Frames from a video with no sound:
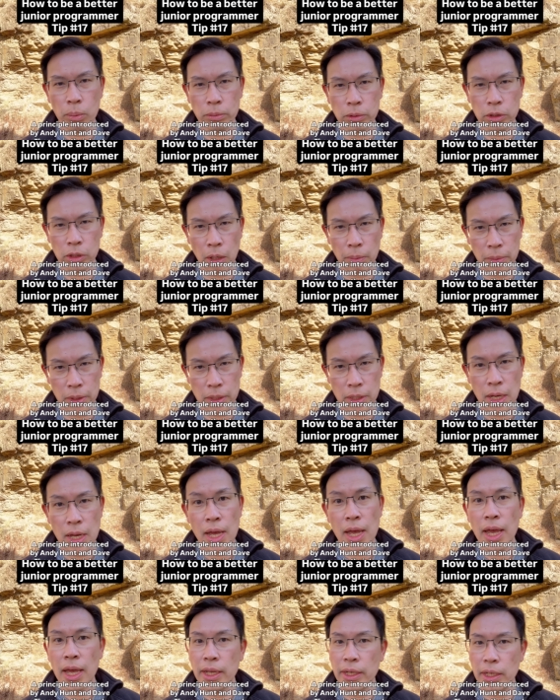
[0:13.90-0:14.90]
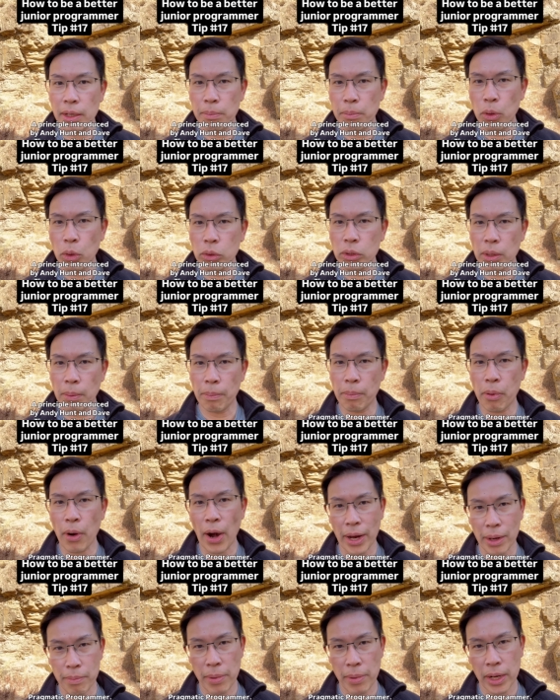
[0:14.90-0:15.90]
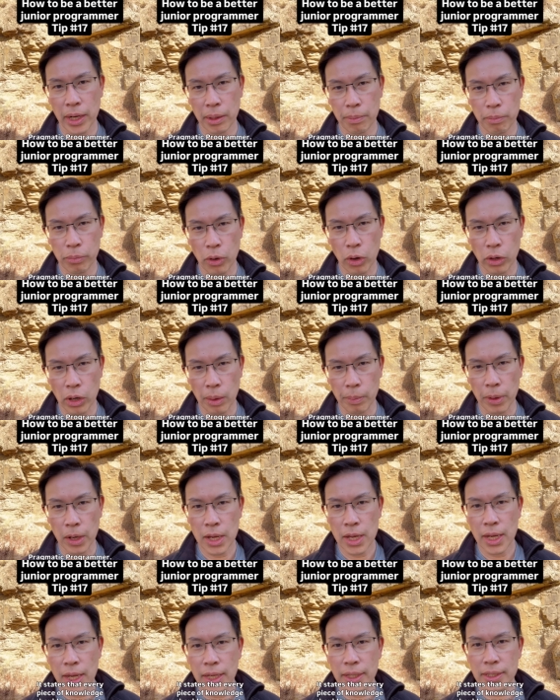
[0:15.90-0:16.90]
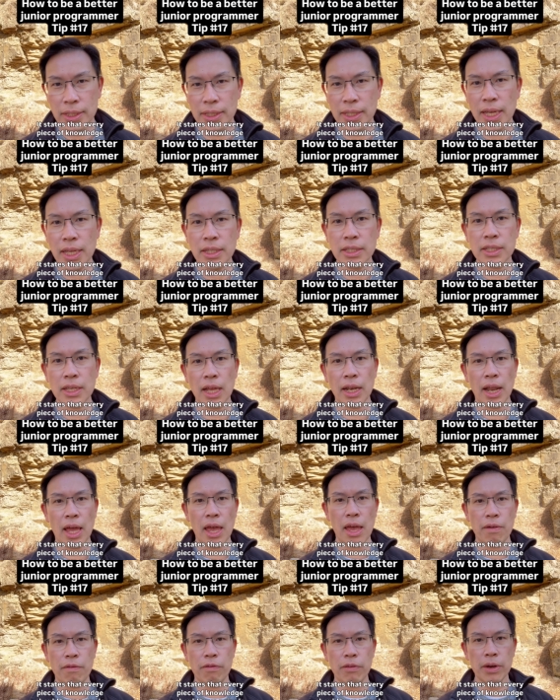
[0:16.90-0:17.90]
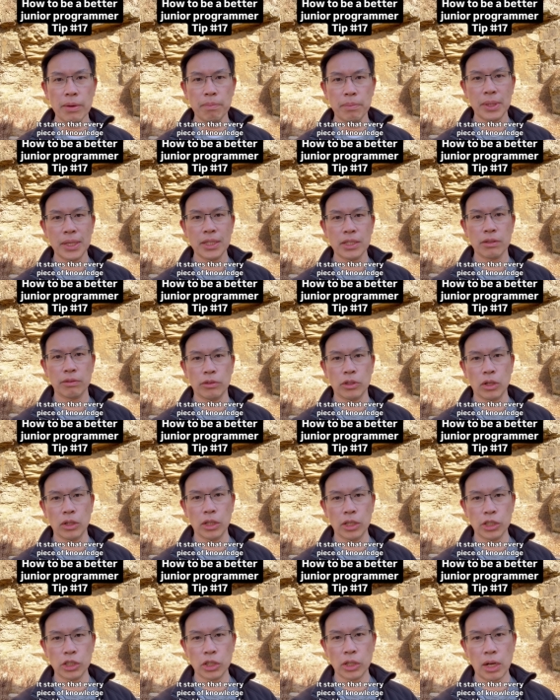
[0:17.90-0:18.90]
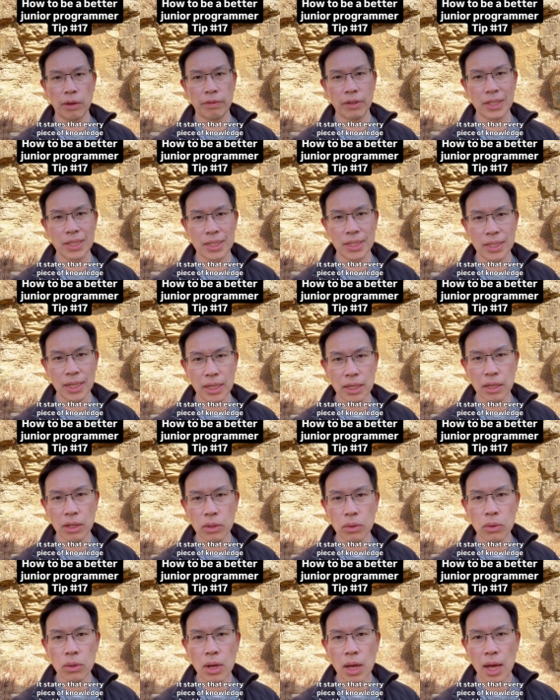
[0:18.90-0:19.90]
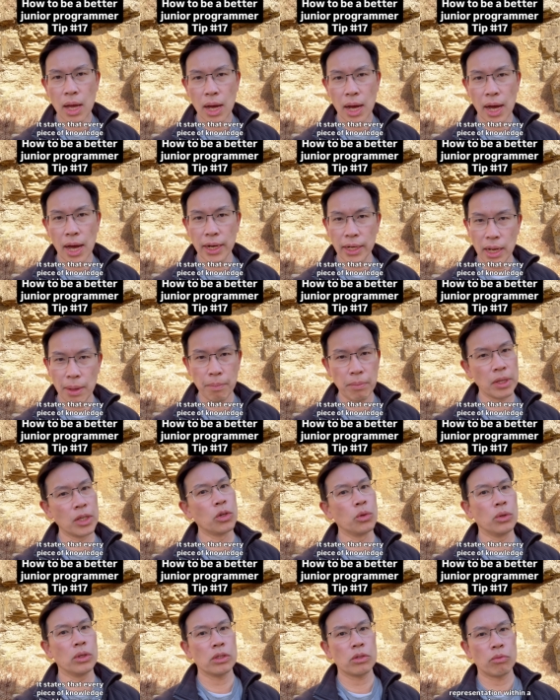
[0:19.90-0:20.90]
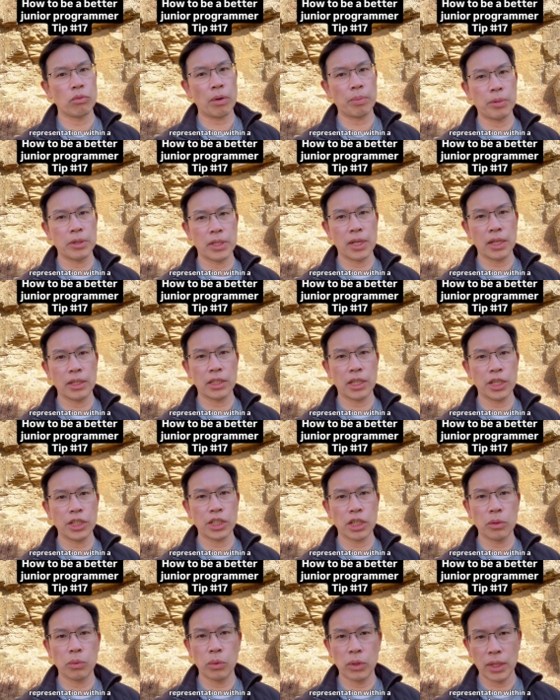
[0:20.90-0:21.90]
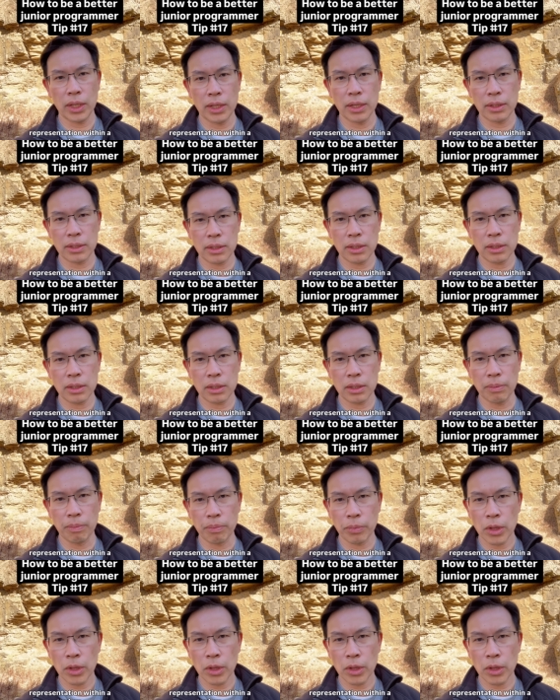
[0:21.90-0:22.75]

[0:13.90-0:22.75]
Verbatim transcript: Thomas in their book, The Pragmatic Programmer. It states that every piece of knowledge should have a single unambiguous representation within a system.